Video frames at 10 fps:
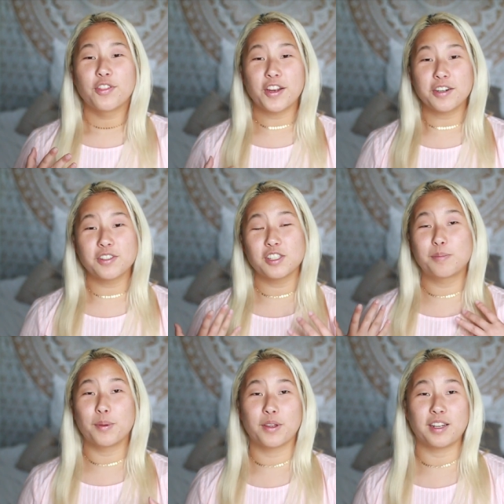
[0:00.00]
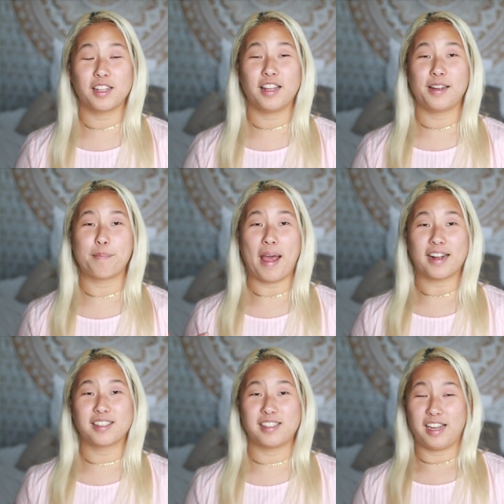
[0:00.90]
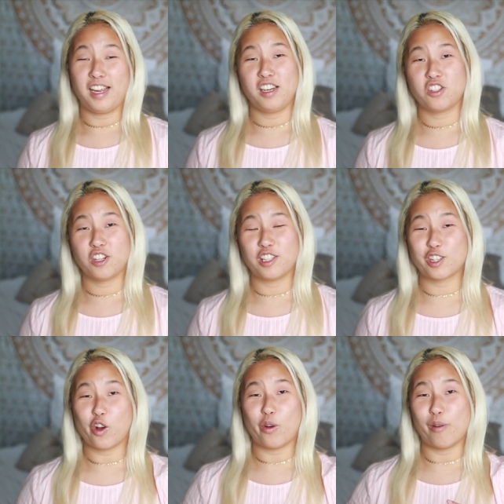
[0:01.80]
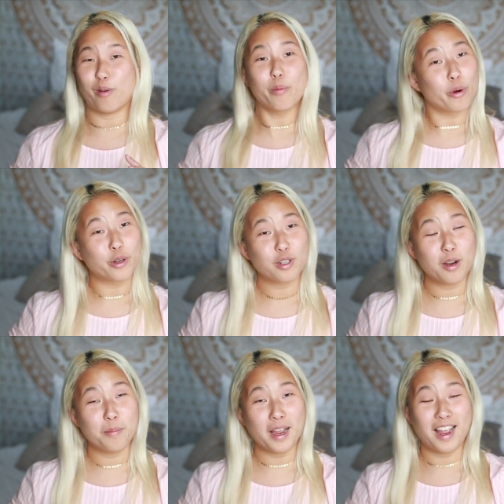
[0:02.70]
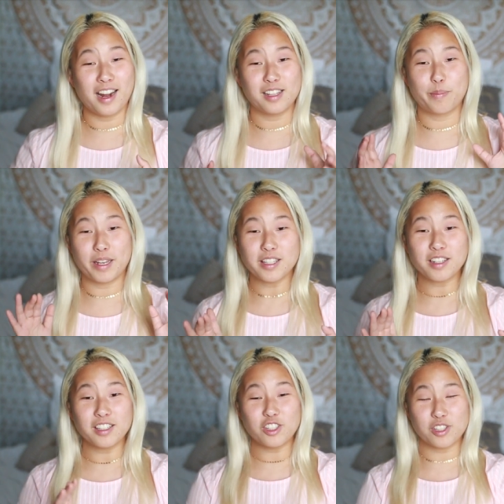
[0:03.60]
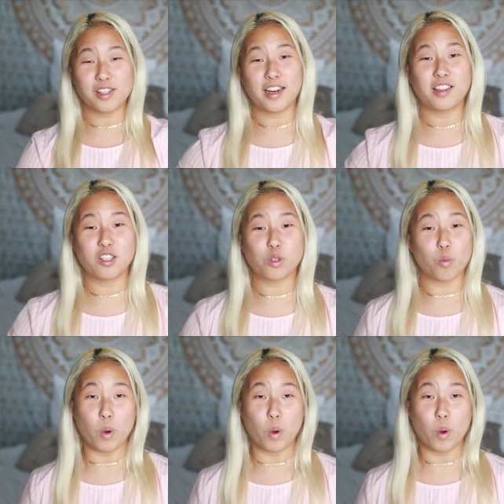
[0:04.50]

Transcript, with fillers: there's this building like backstage, it's called Wardrobe, and it's basically just like this